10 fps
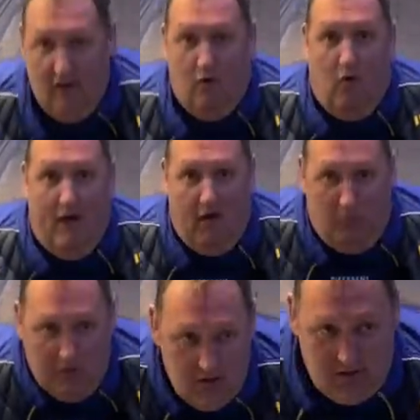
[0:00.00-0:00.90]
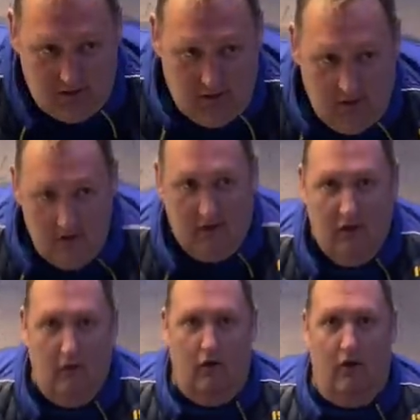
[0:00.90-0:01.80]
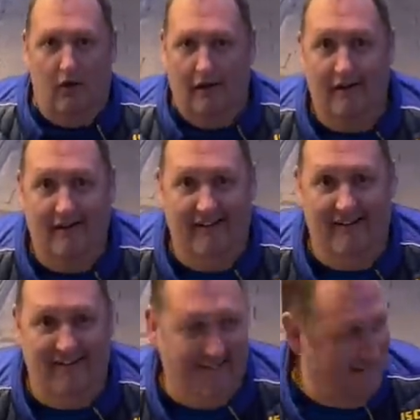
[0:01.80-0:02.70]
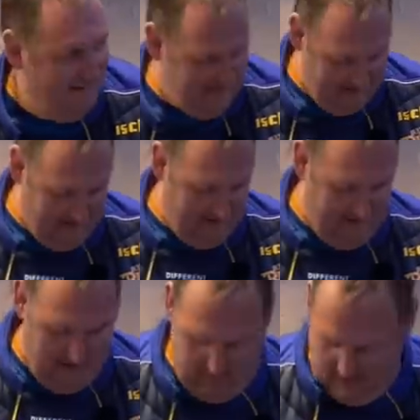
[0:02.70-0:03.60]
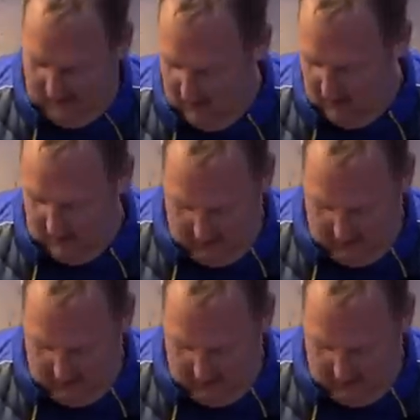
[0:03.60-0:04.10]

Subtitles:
Oh, way up. Oh, here we go.